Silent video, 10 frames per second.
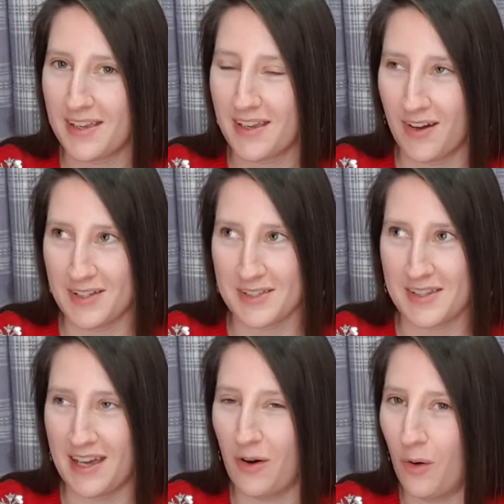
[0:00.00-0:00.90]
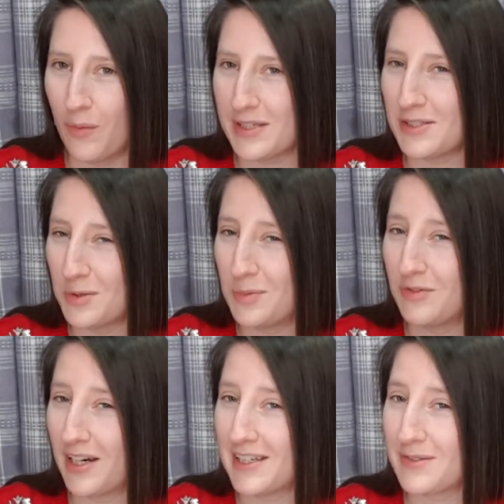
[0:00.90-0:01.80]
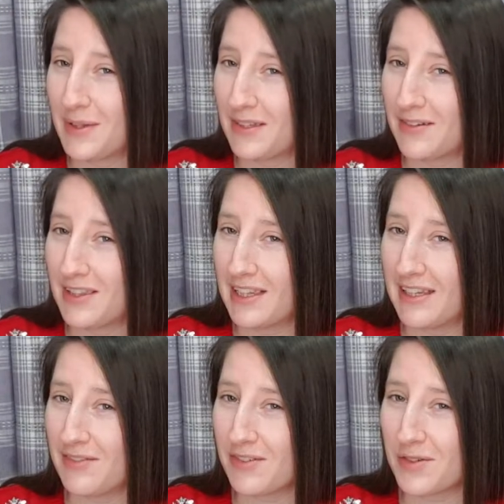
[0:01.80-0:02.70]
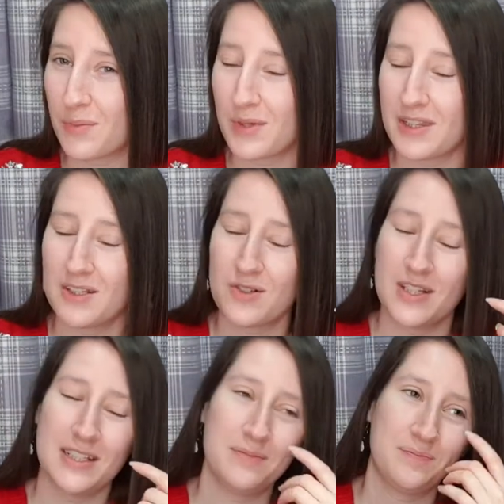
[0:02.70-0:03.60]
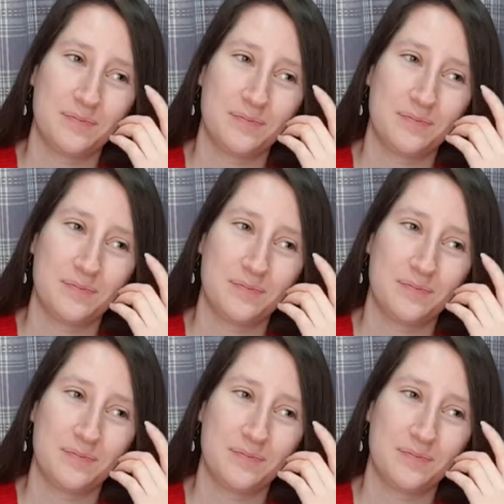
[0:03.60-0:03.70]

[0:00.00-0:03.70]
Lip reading: because they're always supervised when they're in the living room with the tree.